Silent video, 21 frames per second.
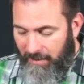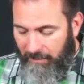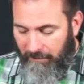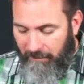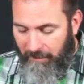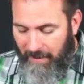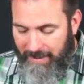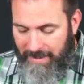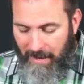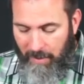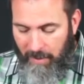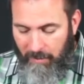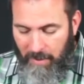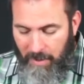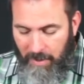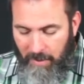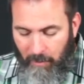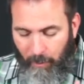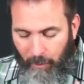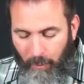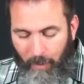to find out,
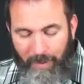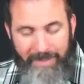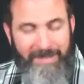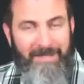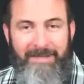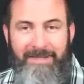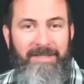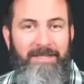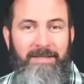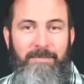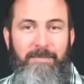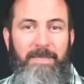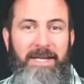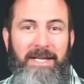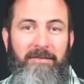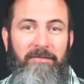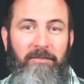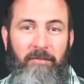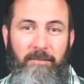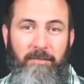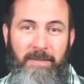what does this mean
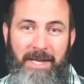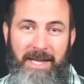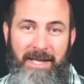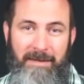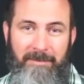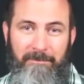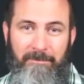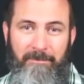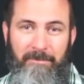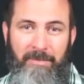for me?